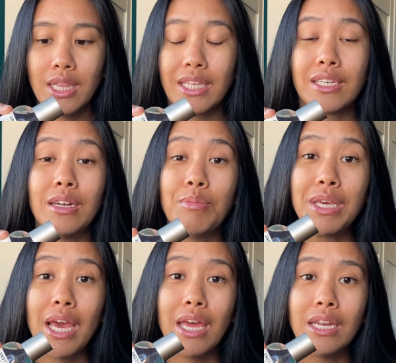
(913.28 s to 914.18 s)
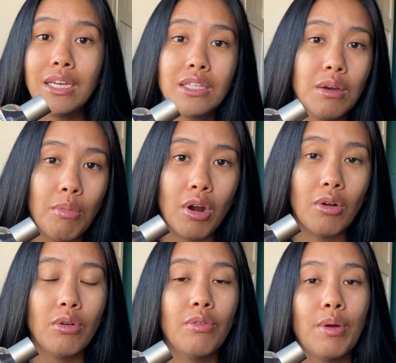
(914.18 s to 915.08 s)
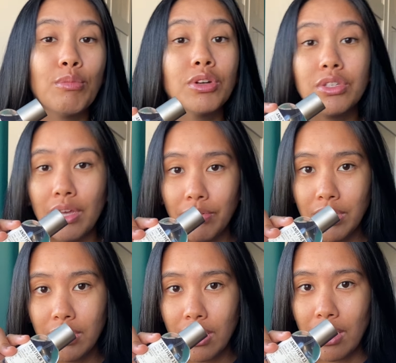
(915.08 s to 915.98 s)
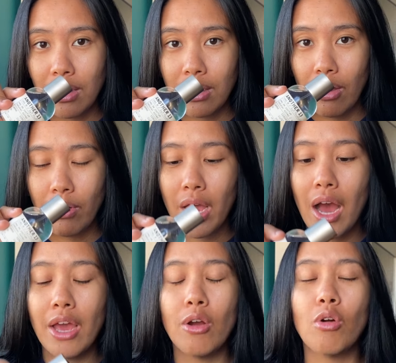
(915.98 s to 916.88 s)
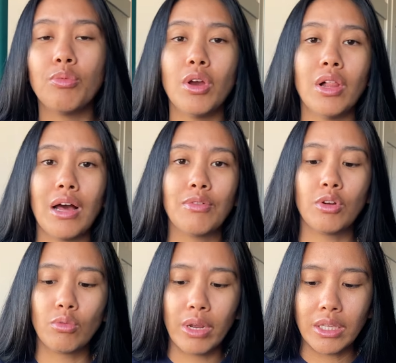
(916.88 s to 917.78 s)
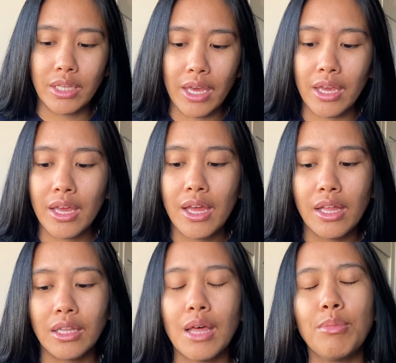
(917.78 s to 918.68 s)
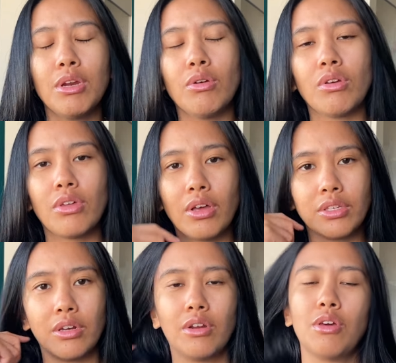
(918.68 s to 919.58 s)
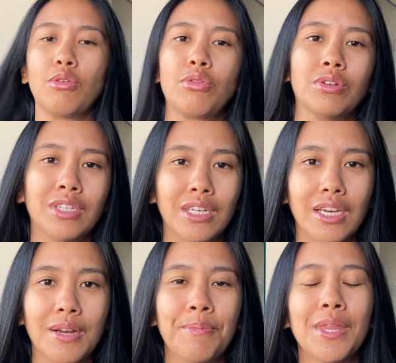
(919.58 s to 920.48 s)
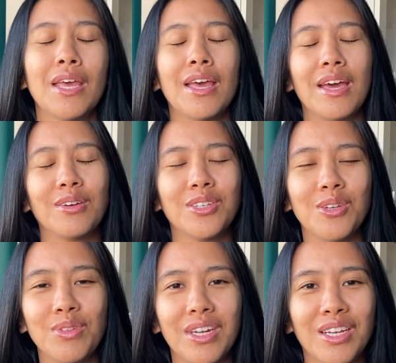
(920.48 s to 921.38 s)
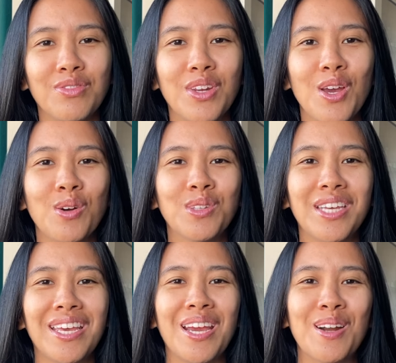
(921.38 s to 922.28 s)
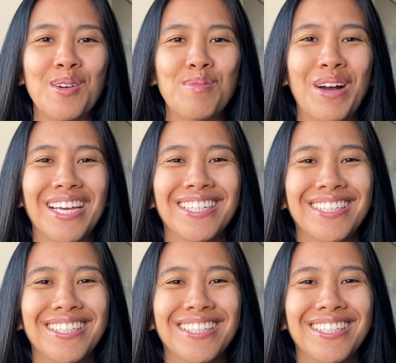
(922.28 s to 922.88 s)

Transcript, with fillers: that's going to be ending tomorrow november 17th okay i hope y'all have a great day let me know your thoughts on another 13 and i'll see you in the next video take care bye